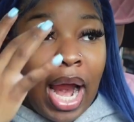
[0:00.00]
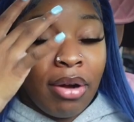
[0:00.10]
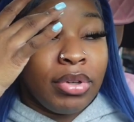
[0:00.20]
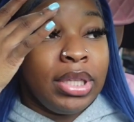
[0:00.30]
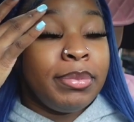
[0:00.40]
I
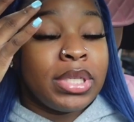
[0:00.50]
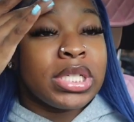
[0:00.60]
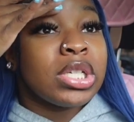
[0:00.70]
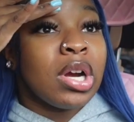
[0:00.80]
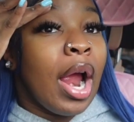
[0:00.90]
really been
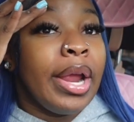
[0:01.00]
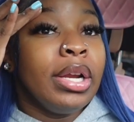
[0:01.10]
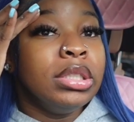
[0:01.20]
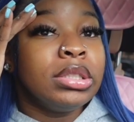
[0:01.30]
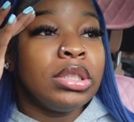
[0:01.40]

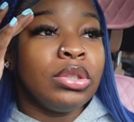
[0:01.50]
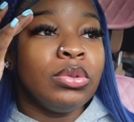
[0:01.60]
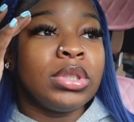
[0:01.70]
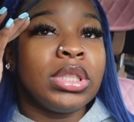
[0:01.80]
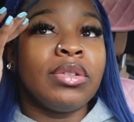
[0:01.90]
trying to do
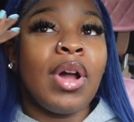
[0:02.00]
stuff.